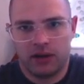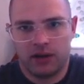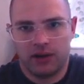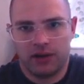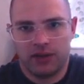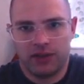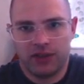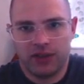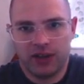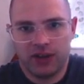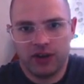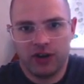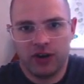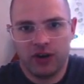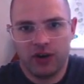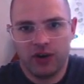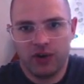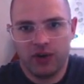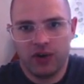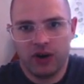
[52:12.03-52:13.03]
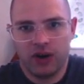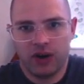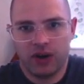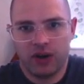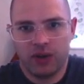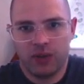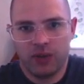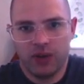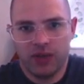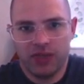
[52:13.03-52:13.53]
Then go
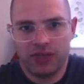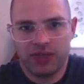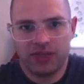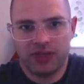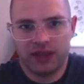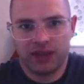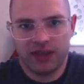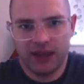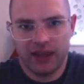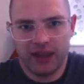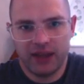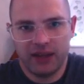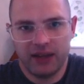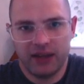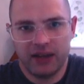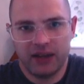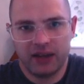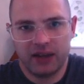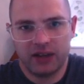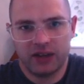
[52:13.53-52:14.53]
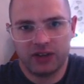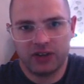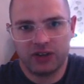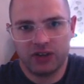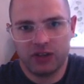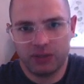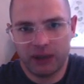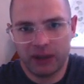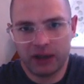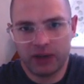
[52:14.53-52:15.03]
with the king to
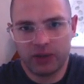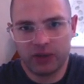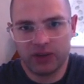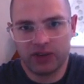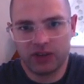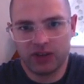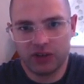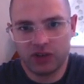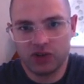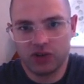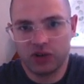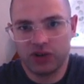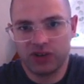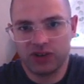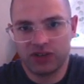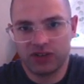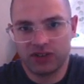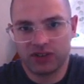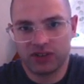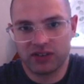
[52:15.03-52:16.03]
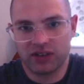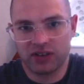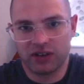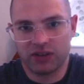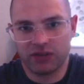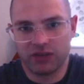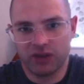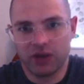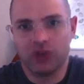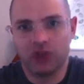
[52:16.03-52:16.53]
the banquet and enjoy yourself.
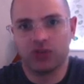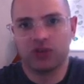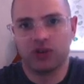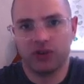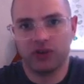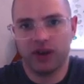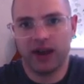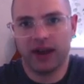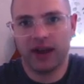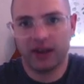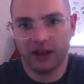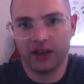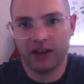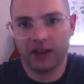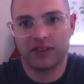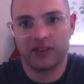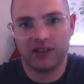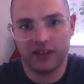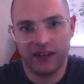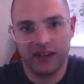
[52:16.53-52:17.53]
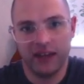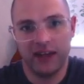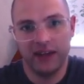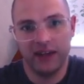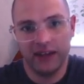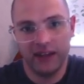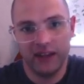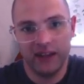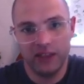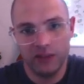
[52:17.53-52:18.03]
Oh, so, and ask the
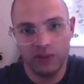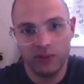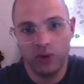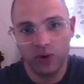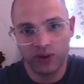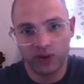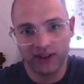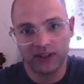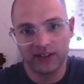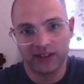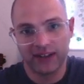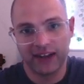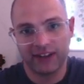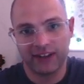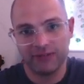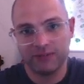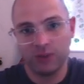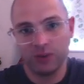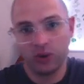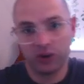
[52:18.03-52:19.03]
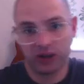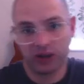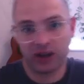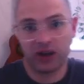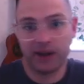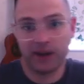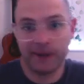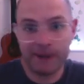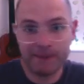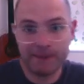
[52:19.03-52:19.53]
king in the morning to have
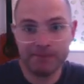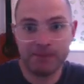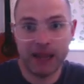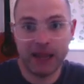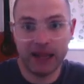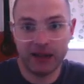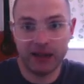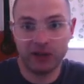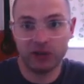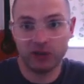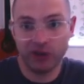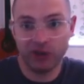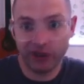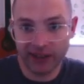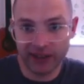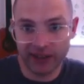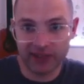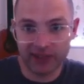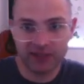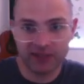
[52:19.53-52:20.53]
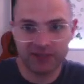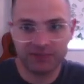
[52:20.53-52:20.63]
Mordecai impaled on it.